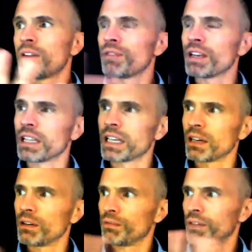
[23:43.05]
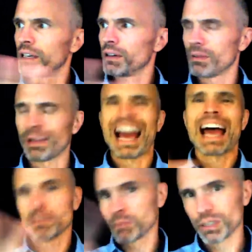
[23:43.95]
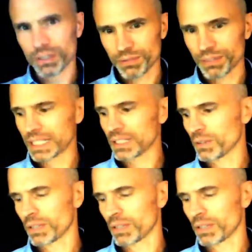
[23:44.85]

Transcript: feeling of animals, right?